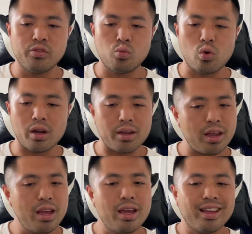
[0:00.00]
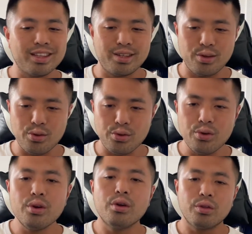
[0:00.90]
1, 2,
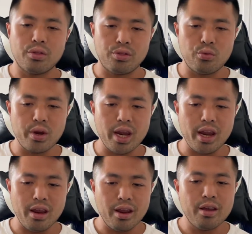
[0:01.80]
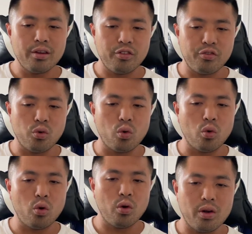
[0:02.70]
3,
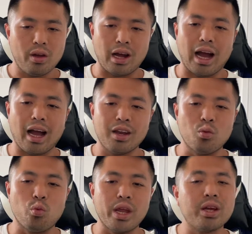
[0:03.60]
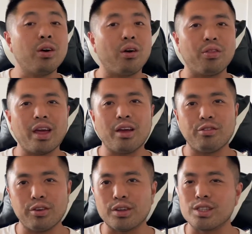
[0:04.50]
4, and we got there
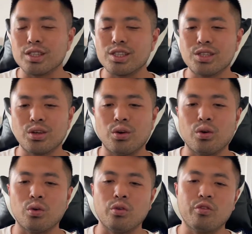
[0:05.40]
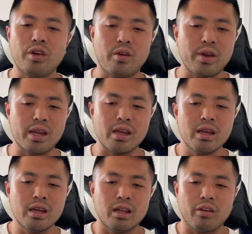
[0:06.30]
first, so very
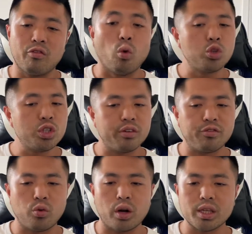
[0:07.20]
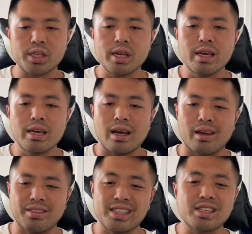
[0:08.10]
fortunate for us.
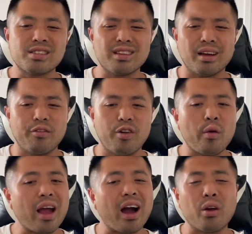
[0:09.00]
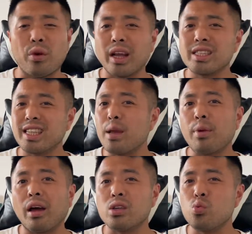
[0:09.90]
This is a very high ranked
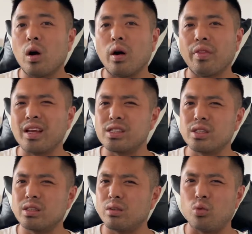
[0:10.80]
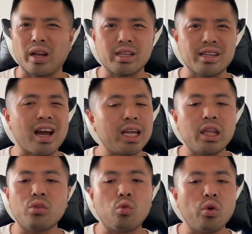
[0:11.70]
Sableye as well. I think this is ranked
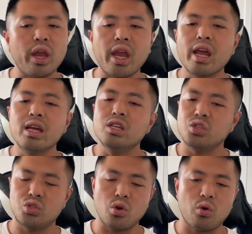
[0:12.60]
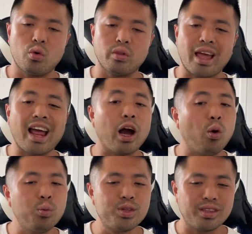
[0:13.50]
93, so that
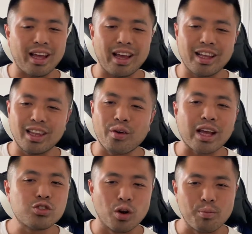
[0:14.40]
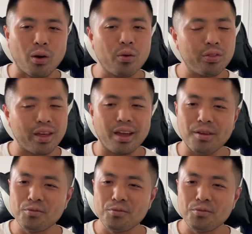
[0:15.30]
helps that little extra bulk there.